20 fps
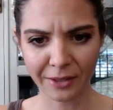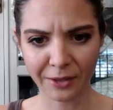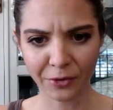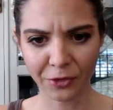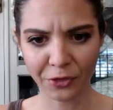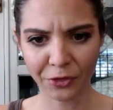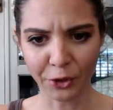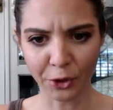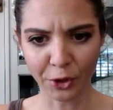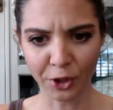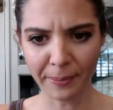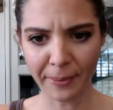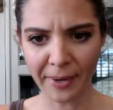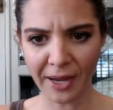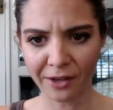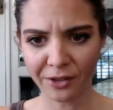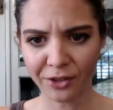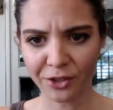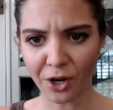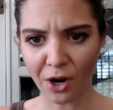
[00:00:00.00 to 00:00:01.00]
30
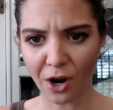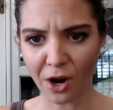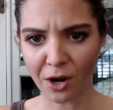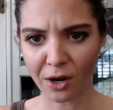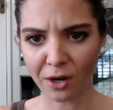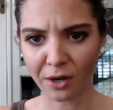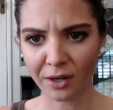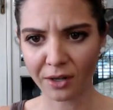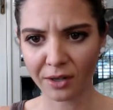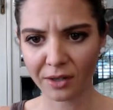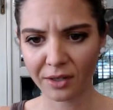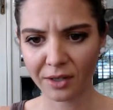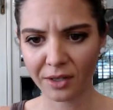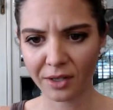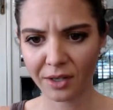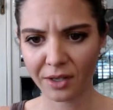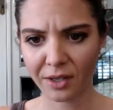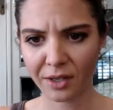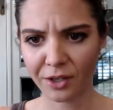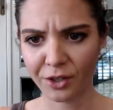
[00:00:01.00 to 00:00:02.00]
pound dog
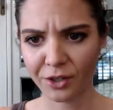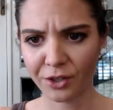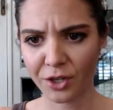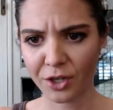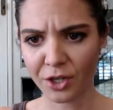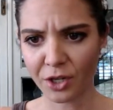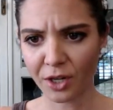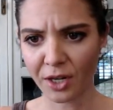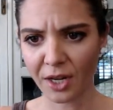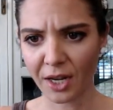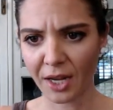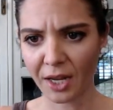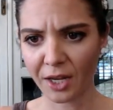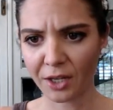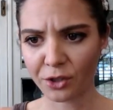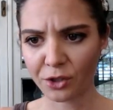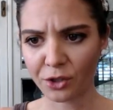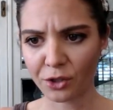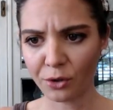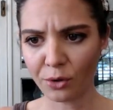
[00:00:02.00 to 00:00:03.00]
should get
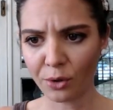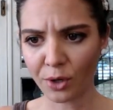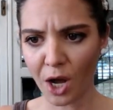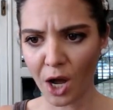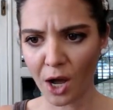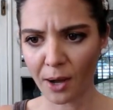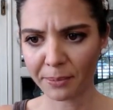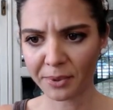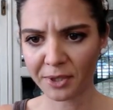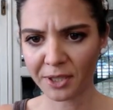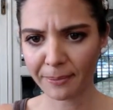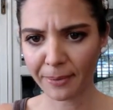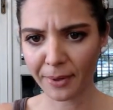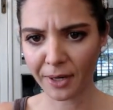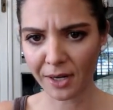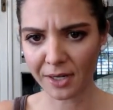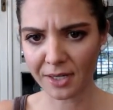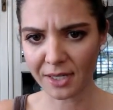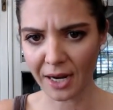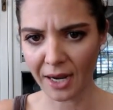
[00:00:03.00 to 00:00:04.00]
two cups
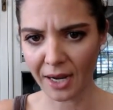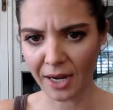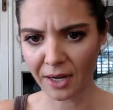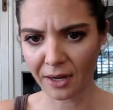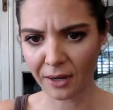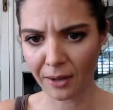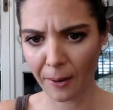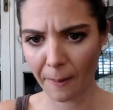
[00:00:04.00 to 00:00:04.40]
per day.